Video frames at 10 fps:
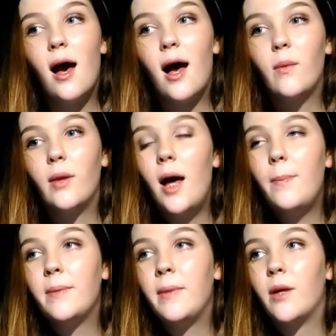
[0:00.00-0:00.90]
I will
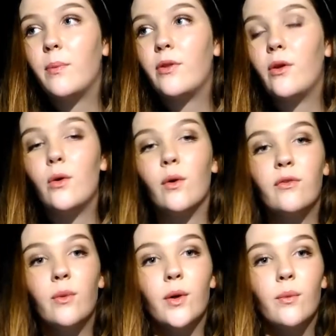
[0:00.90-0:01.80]
happily meet up with you. Or
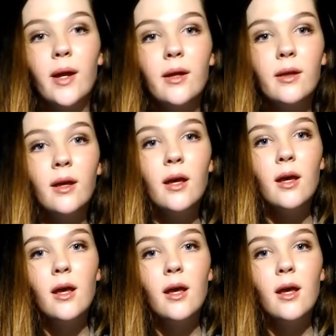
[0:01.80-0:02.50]
if you want to ring